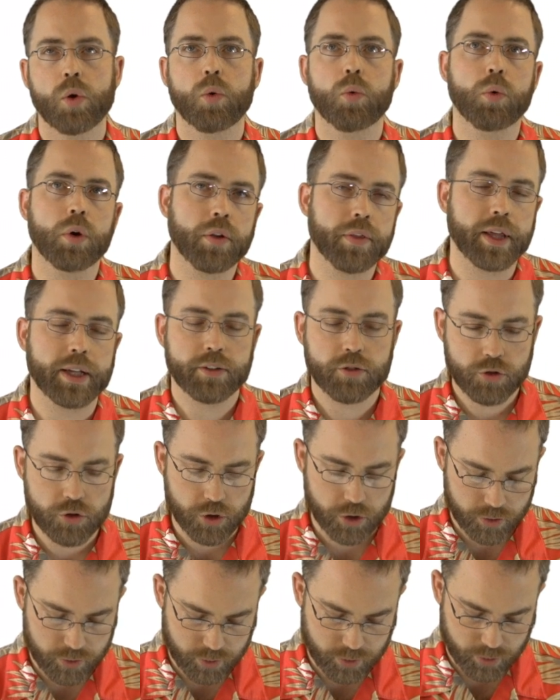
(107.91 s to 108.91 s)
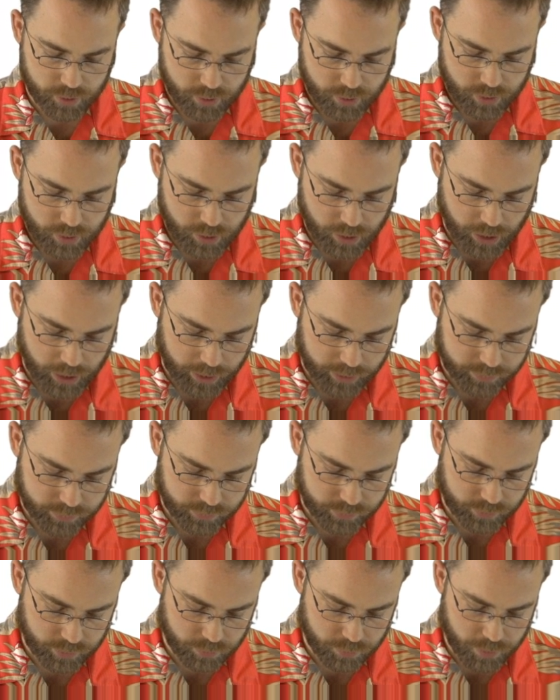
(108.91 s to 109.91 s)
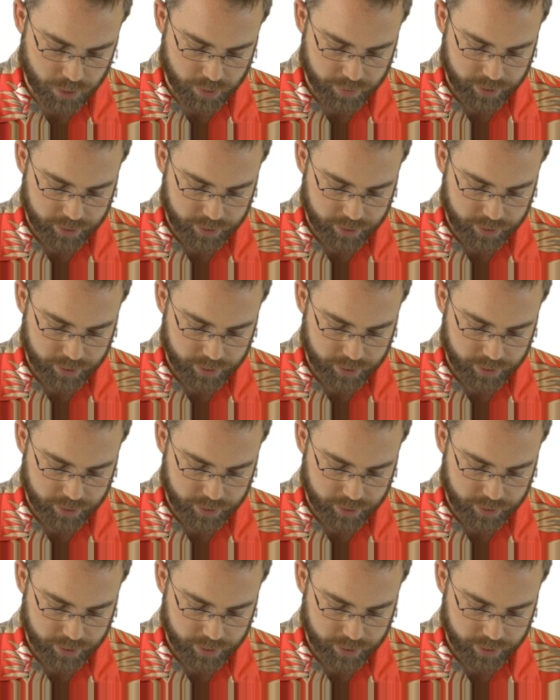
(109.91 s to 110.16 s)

Well, that's just x and 1.